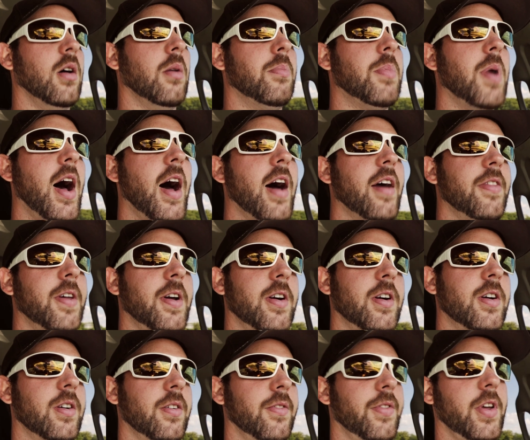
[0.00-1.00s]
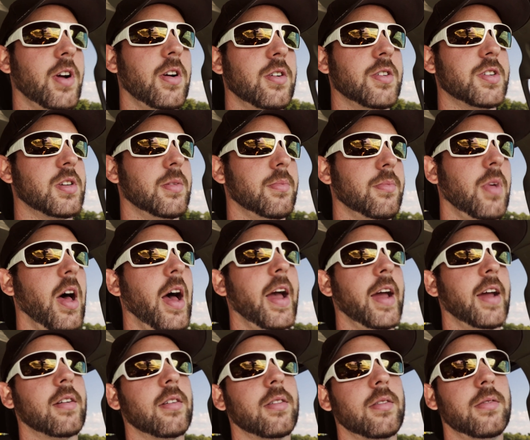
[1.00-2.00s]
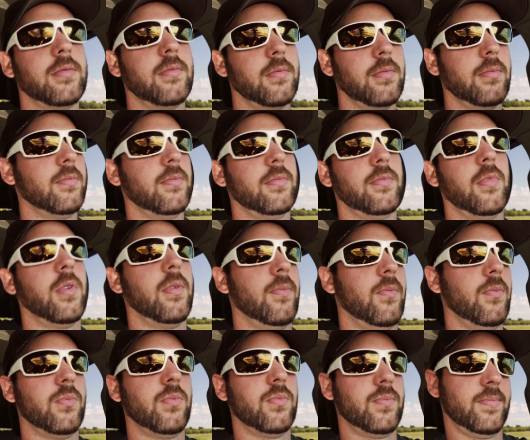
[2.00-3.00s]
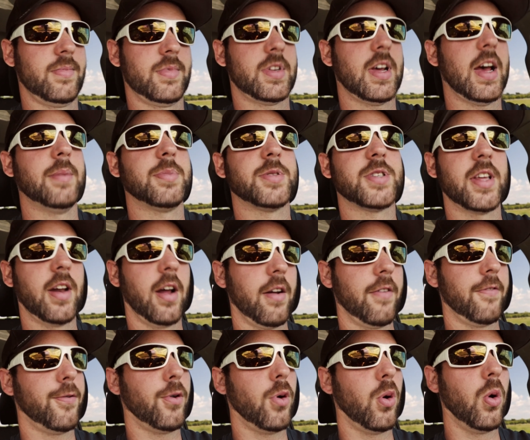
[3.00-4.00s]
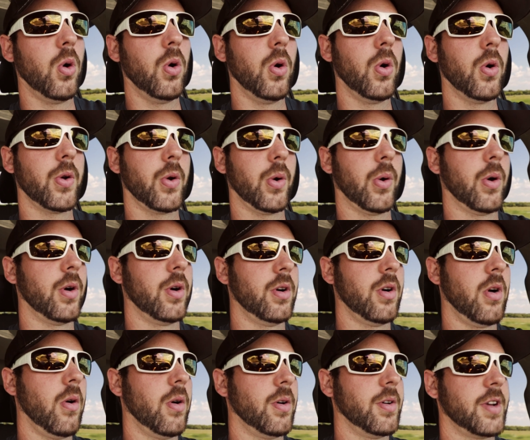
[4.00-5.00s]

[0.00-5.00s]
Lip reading: but there are some like types that unfold or